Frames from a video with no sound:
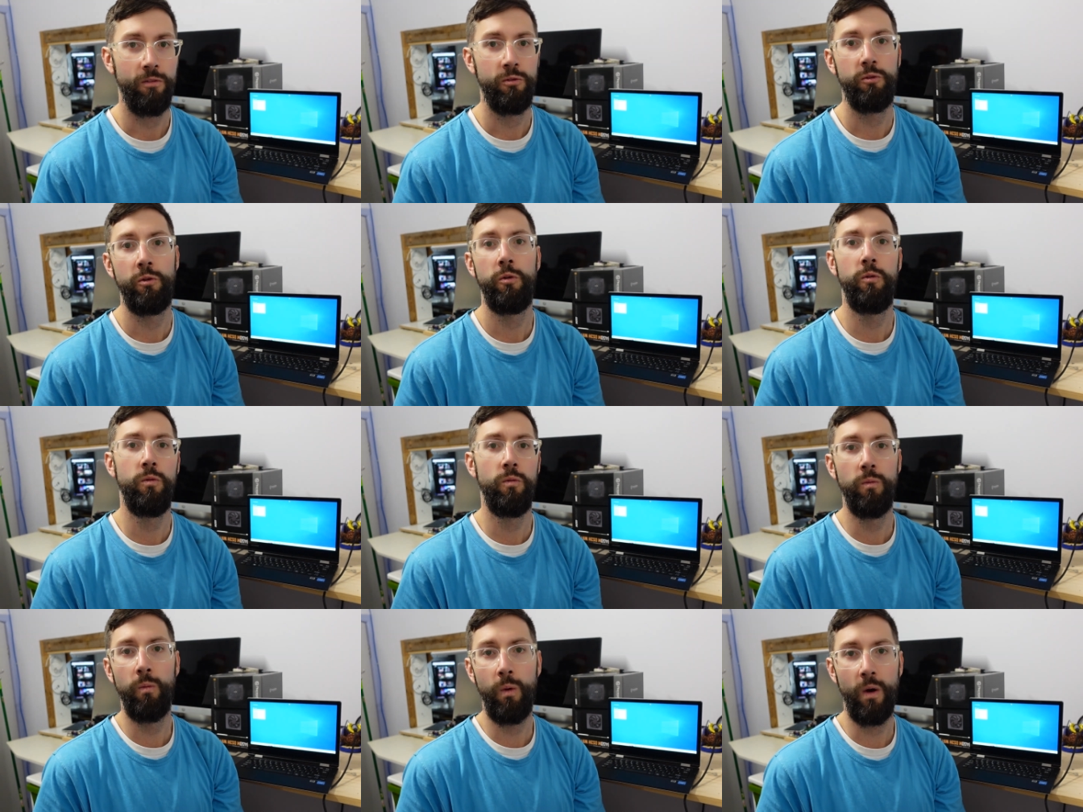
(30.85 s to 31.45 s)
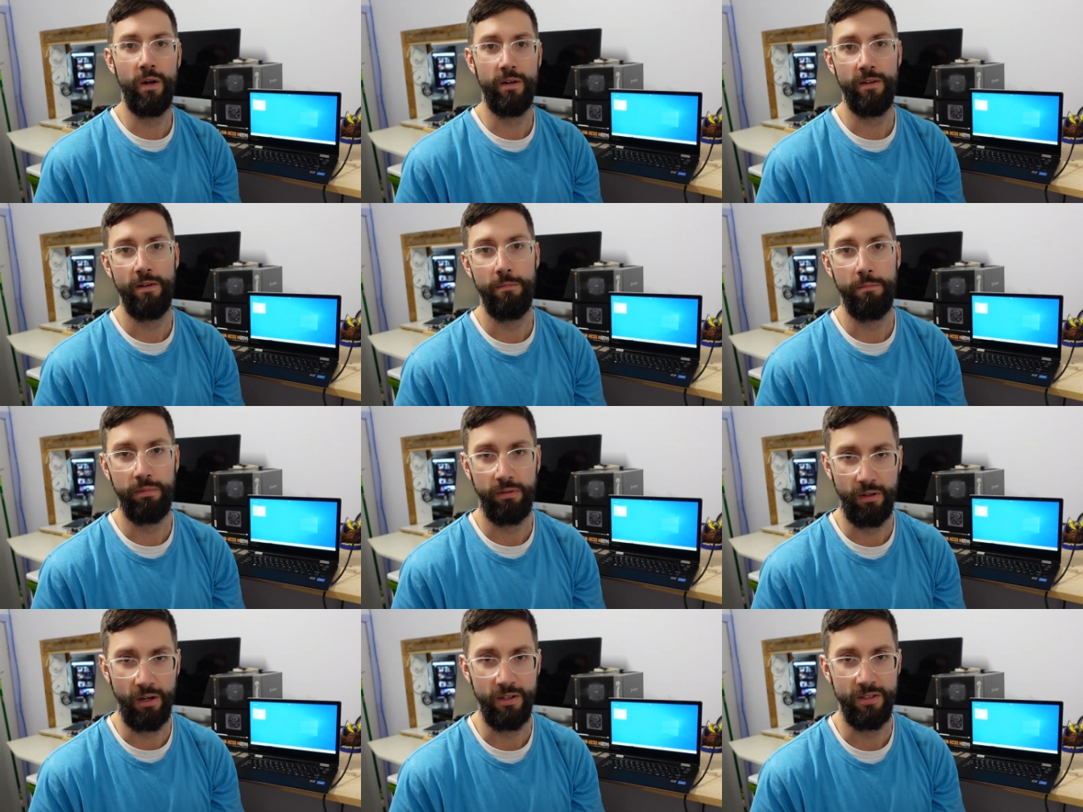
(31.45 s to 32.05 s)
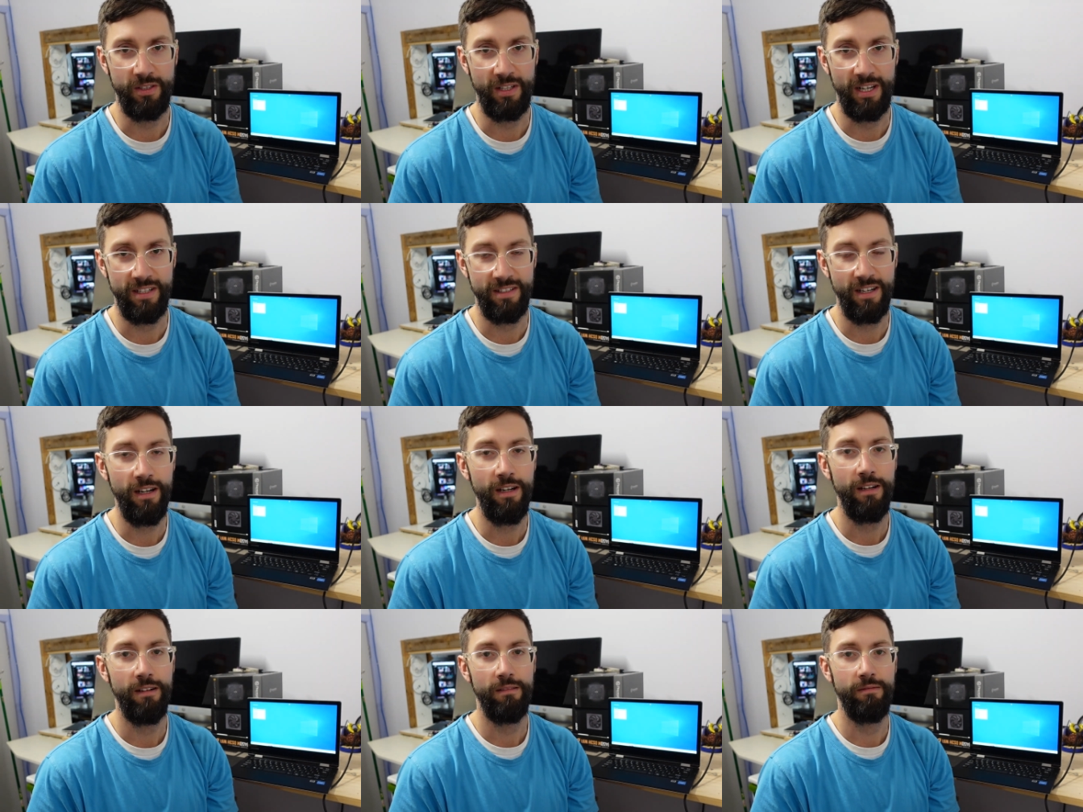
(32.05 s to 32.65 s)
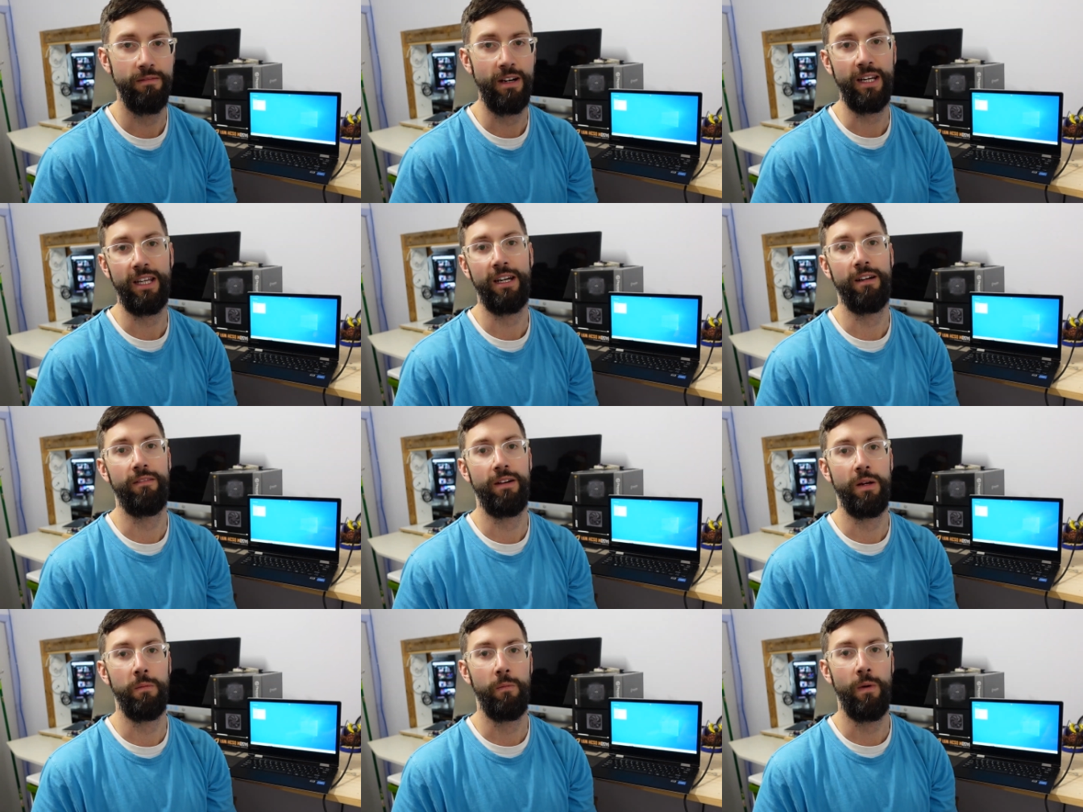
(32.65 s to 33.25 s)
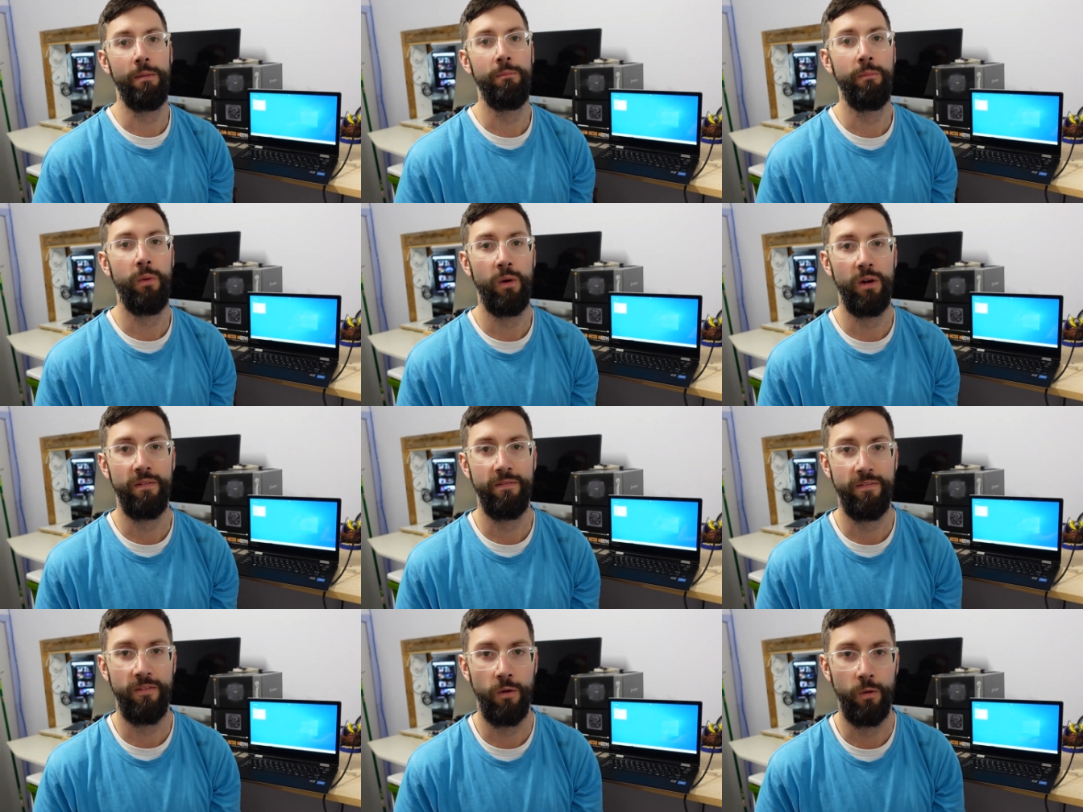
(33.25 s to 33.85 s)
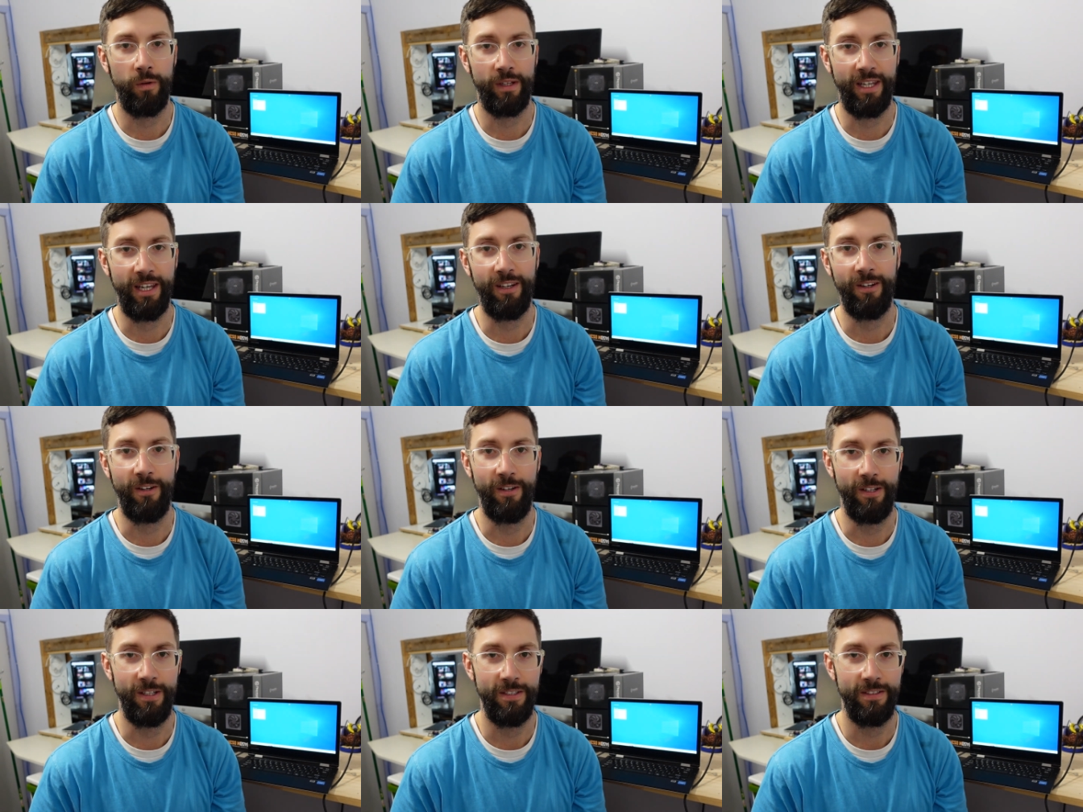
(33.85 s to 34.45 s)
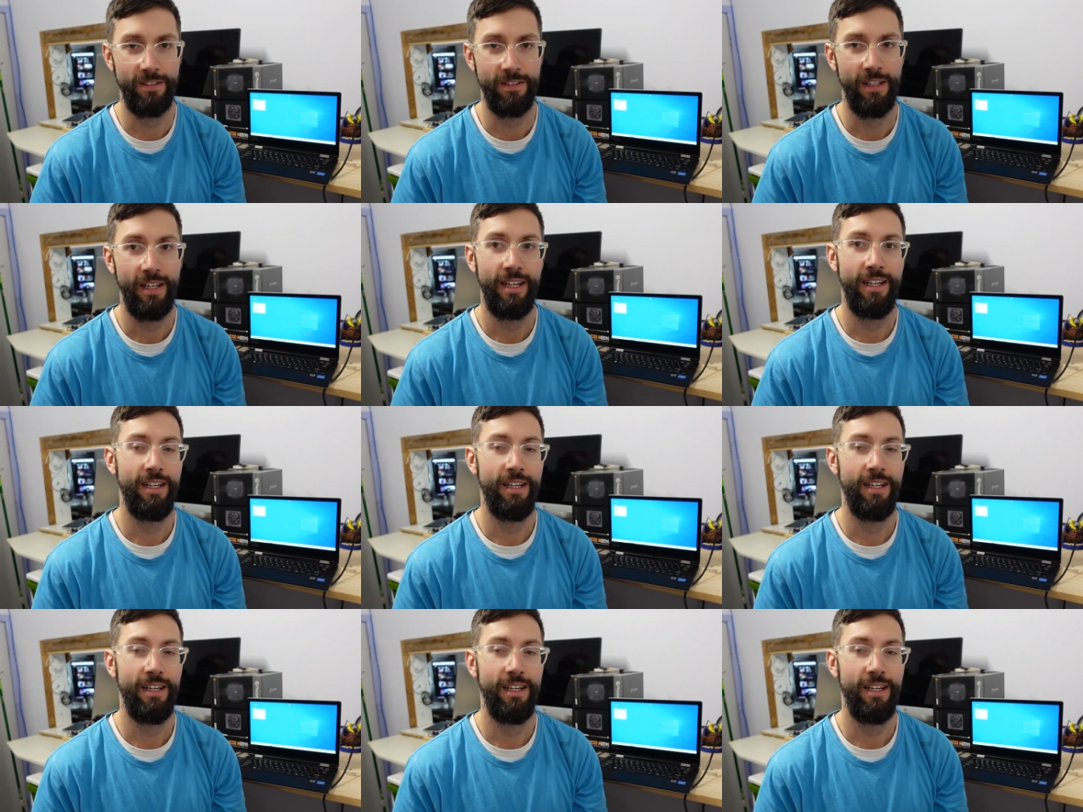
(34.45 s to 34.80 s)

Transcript: two watt processor running at around one point four gigahertz.